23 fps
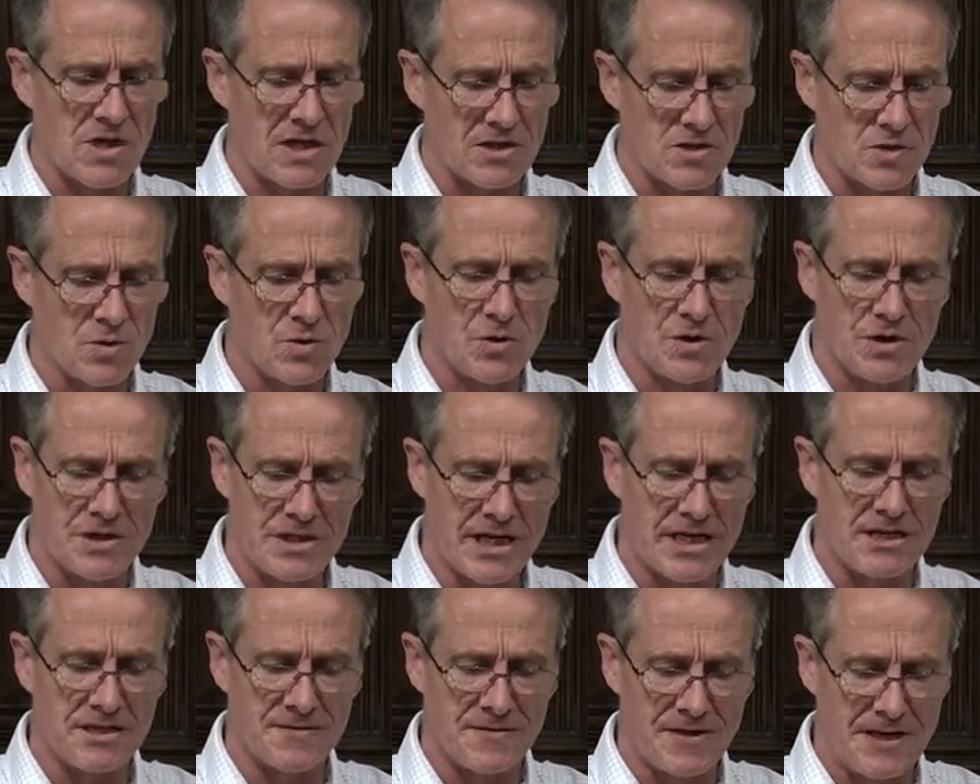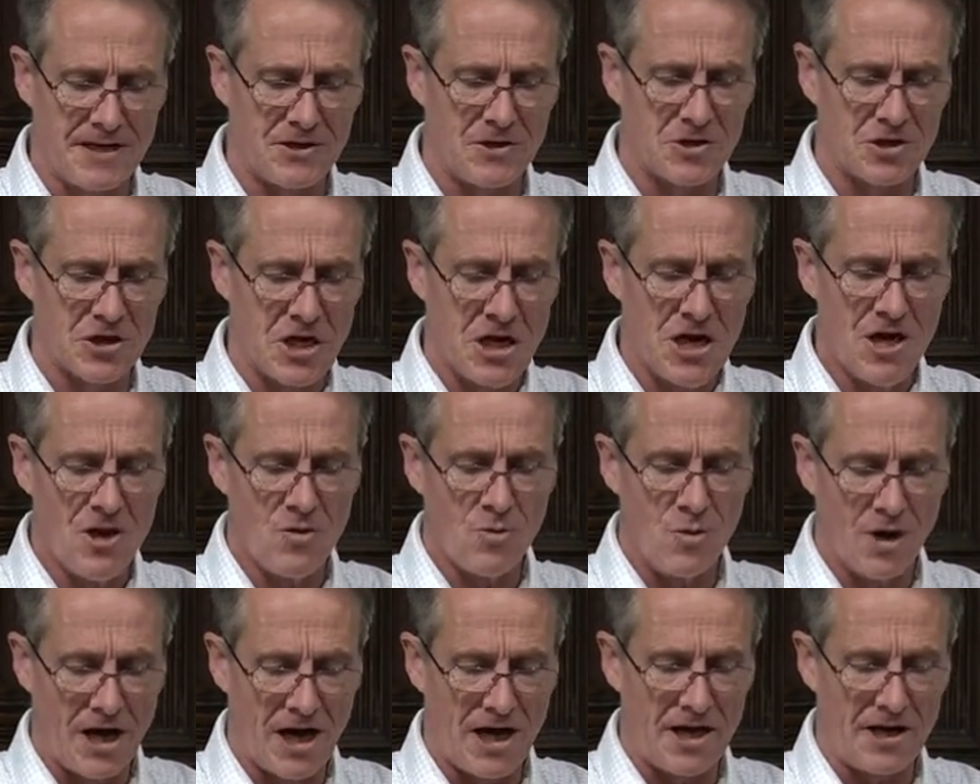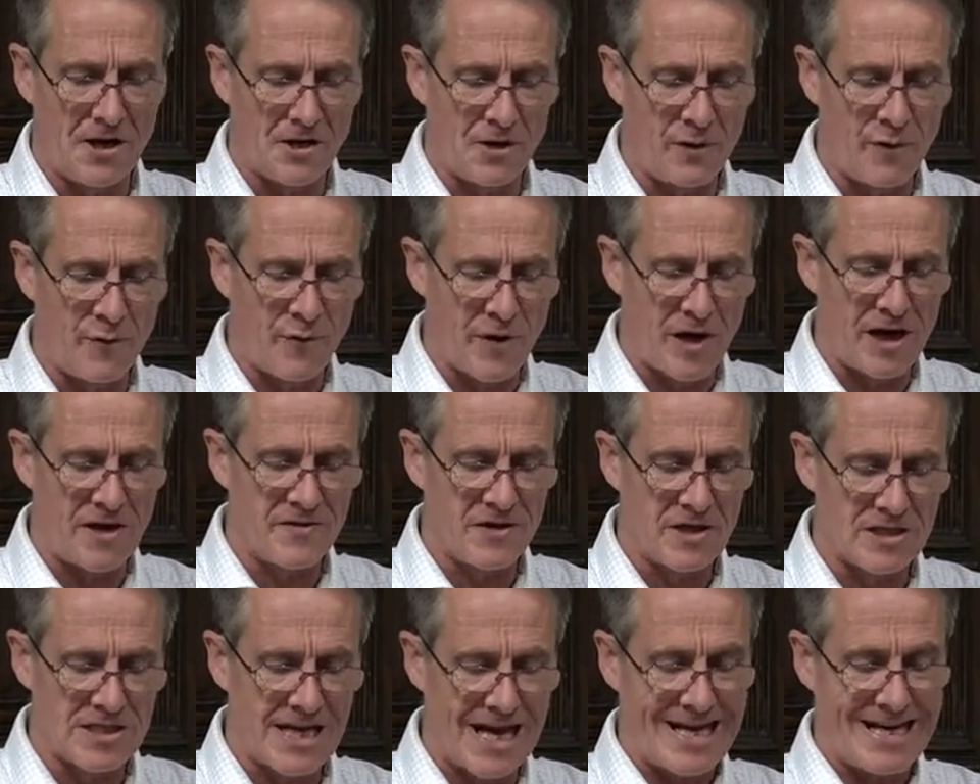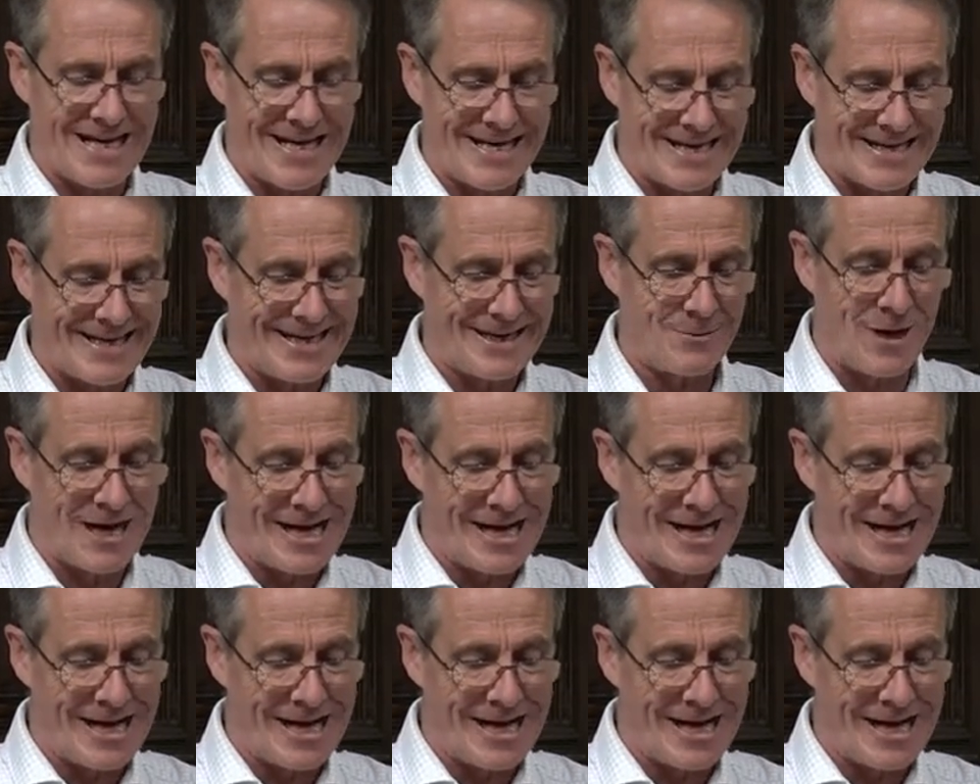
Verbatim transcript: Thus all the days of Enosh were nine hundred and five years, and he died.